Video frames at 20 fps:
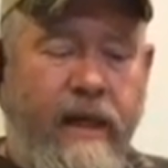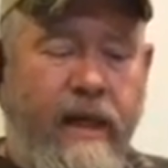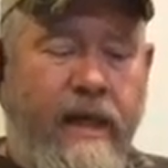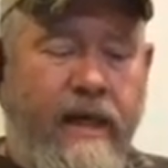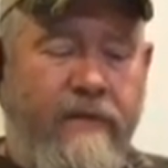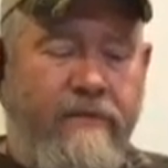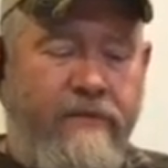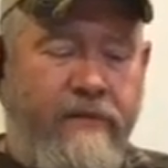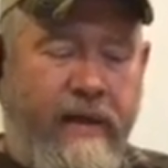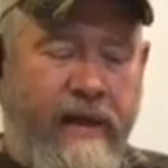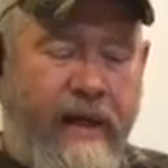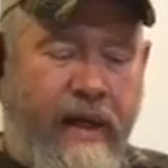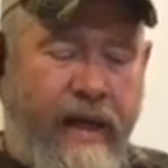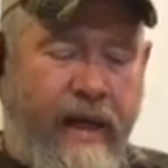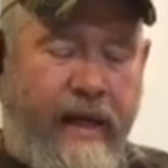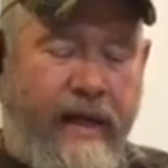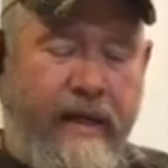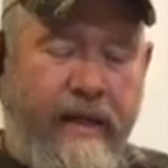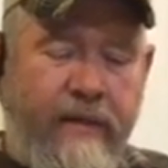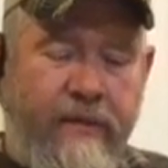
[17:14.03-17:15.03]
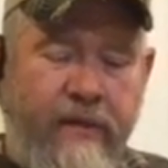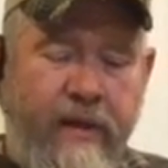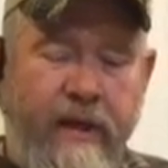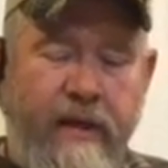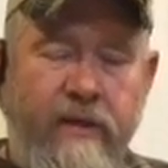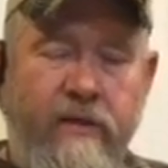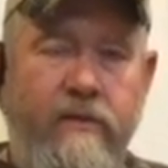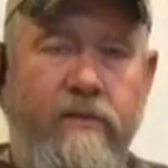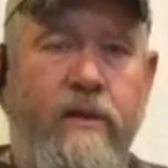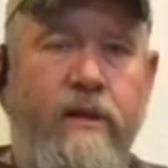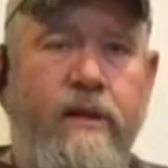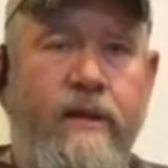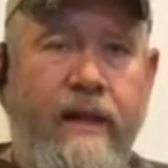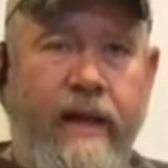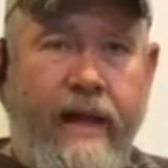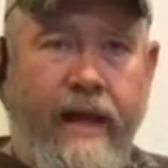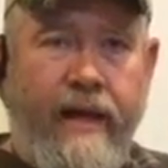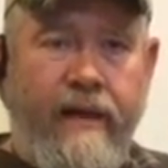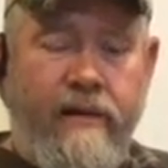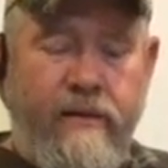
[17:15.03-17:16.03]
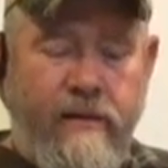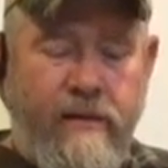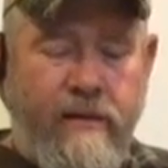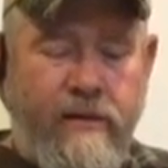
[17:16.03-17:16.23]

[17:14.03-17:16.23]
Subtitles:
If anything you look at